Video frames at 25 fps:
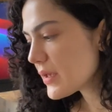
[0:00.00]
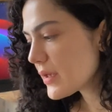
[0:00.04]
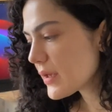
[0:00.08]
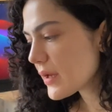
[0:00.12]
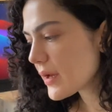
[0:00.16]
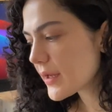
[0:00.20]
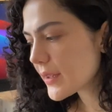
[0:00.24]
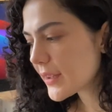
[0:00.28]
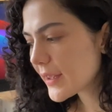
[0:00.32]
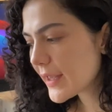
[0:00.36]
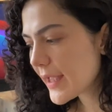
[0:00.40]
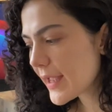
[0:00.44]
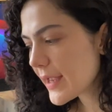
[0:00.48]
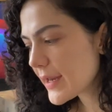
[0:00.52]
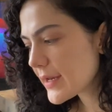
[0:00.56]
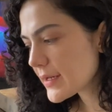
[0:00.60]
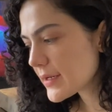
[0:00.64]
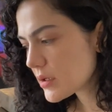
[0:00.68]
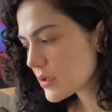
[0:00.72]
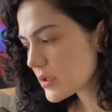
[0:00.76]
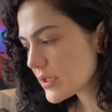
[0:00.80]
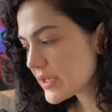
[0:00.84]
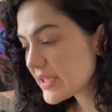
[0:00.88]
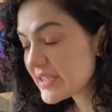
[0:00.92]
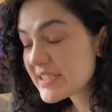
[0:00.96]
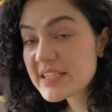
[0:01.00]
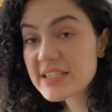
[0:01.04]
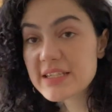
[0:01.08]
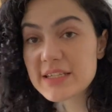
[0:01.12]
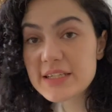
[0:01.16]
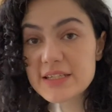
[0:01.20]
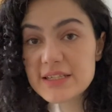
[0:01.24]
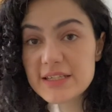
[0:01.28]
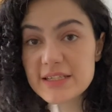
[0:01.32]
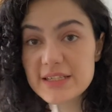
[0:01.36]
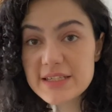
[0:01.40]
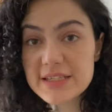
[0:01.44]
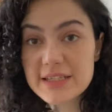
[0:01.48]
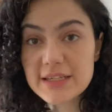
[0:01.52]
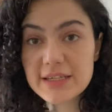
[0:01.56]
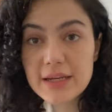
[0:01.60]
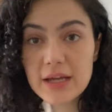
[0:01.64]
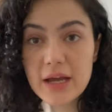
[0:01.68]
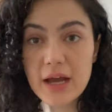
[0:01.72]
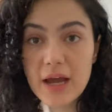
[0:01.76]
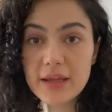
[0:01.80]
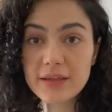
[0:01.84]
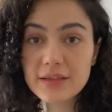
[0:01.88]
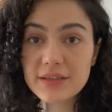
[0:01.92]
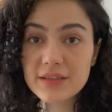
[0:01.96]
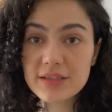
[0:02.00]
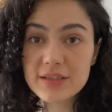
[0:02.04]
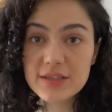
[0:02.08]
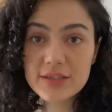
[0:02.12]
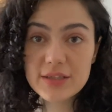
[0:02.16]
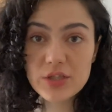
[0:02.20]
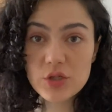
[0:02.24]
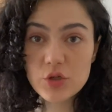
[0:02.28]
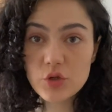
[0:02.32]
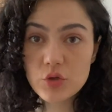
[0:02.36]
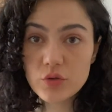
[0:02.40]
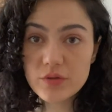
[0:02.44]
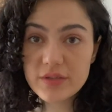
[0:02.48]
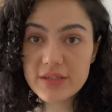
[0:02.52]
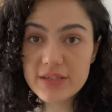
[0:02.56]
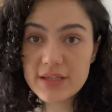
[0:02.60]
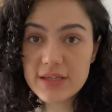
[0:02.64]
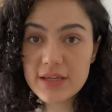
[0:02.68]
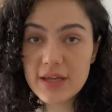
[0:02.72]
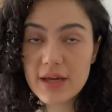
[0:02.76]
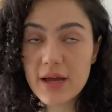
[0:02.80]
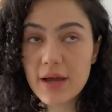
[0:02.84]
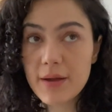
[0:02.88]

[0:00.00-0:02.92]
again, I didn't use it.